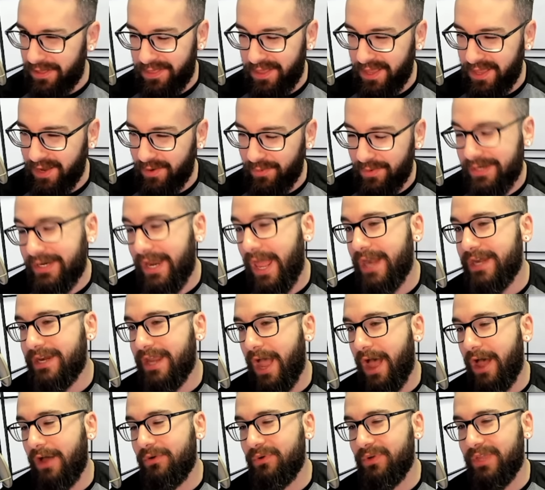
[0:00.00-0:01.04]
I think, when
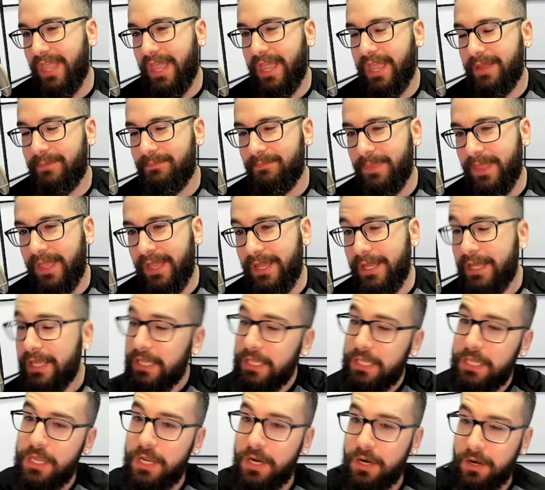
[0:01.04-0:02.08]
Netanyahu came
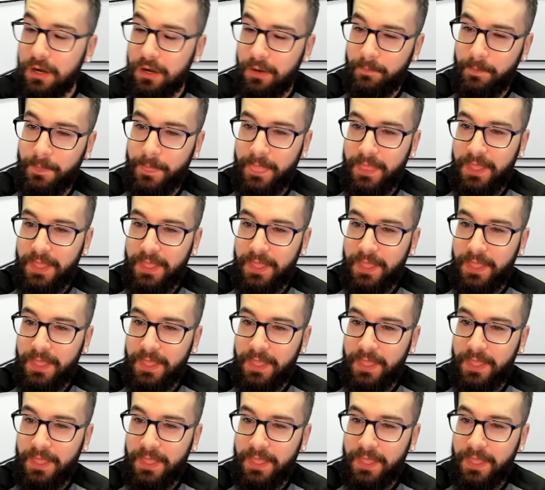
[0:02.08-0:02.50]
here.